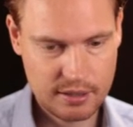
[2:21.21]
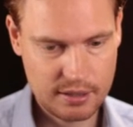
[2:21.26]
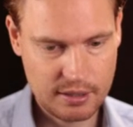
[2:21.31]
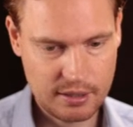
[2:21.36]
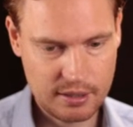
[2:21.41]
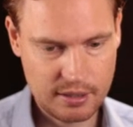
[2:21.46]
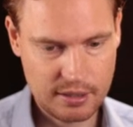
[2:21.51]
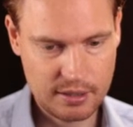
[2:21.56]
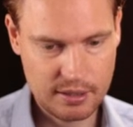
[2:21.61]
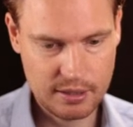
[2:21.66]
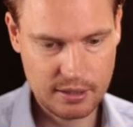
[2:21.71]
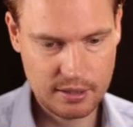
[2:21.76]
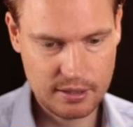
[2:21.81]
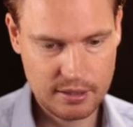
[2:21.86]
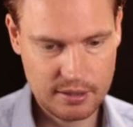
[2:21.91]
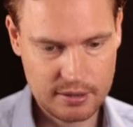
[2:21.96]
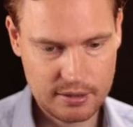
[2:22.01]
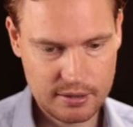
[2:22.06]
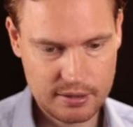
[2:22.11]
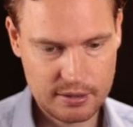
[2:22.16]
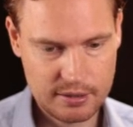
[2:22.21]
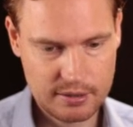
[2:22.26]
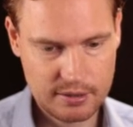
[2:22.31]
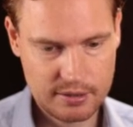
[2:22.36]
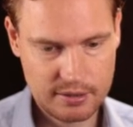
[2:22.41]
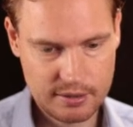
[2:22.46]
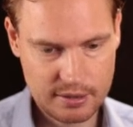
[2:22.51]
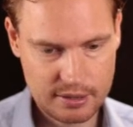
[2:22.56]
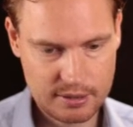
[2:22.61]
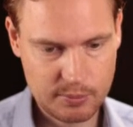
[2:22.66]

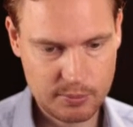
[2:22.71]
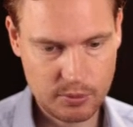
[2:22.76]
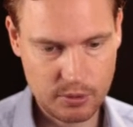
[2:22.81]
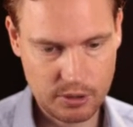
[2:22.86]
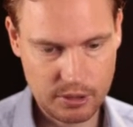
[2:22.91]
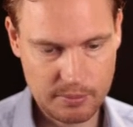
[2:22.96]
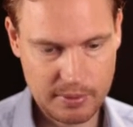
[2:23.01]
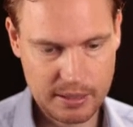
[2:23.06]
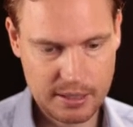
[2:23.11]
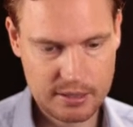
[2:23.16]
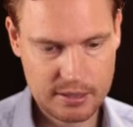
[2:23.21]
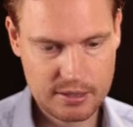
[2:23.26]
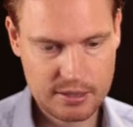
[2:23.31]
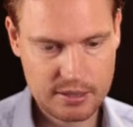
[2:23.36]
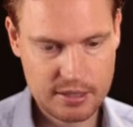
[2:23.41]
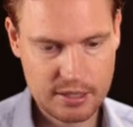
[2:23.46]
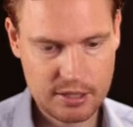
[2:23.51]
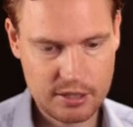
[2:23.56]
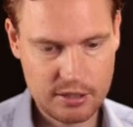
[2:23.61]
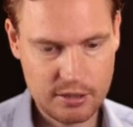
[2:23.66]
6, on the balance sheet,